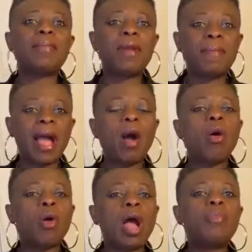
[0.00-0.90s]
ne beba
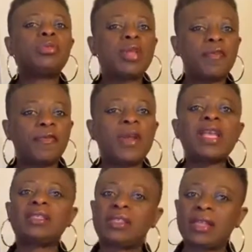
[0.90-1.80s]
oh abusuafo
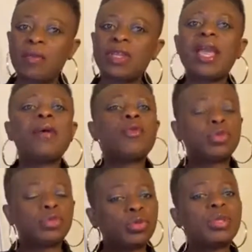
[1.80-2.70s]
ye sramo ye
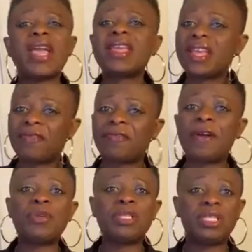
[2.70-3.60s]
gusu ye ye
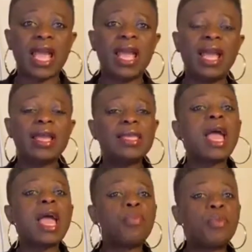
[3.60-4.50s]
famu de
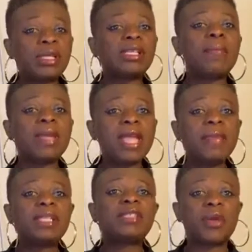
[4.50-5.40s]
ye boa se be ye
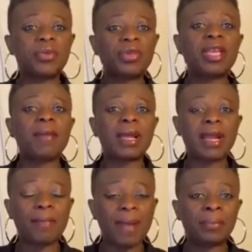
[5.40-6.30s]
betima hwe ye
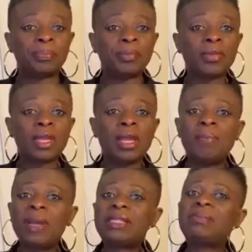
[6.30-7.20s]
manaba.
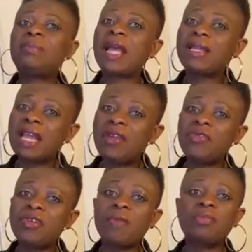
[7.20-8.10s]
But be a dear
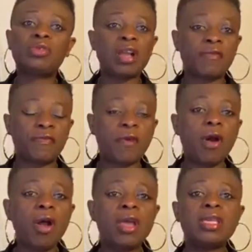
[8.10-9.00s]
Bruno Bussia
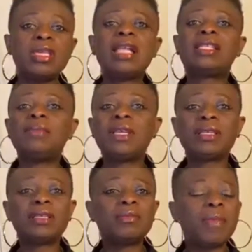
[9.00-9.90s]
for yet
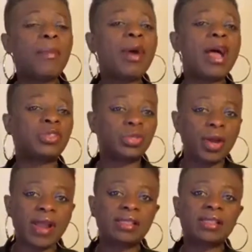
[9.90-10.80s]
me, mamma,
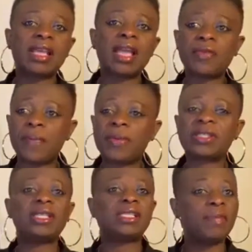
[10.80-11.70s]
assurance is 100%
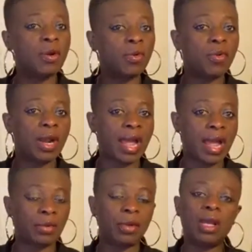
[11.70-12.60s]
a behun
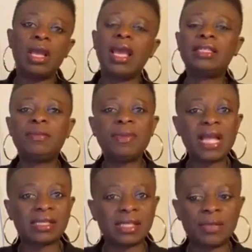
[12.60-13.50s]
qualano. And to be
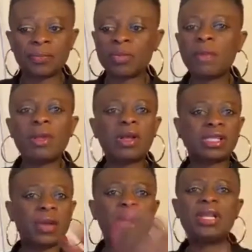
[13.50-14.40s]
a say,
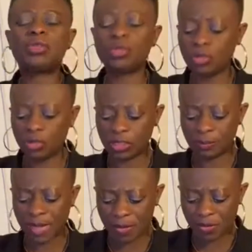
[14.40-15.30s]
because according to news,
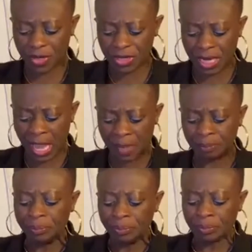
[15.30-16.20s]
be a me ready, a
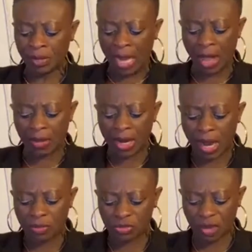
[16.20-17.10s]

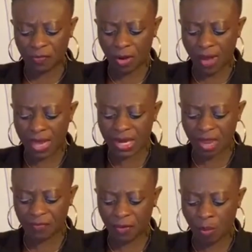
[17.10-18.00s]
credible sure for honey
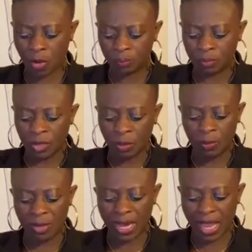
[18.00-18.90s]
a from
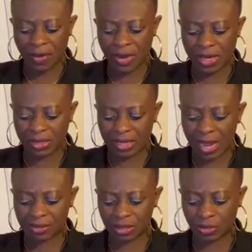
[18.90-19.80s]
Mumre
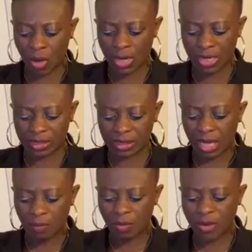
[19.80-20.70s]
$100,000,
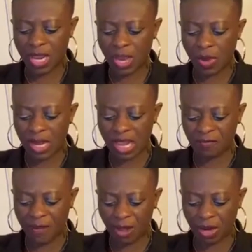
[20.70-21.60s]
Mumre a winning
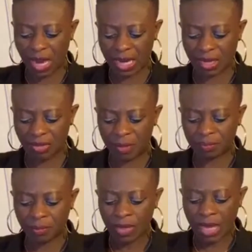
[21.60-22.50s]
a fan qualanum
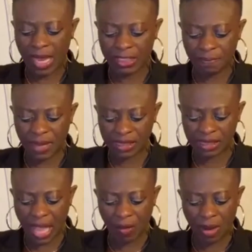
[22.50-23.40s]
rap. It
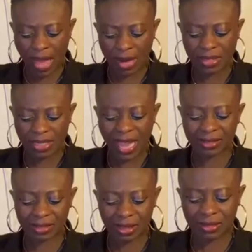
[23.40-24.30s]
means and qualano
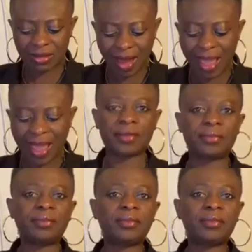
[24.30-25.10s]
dear still there.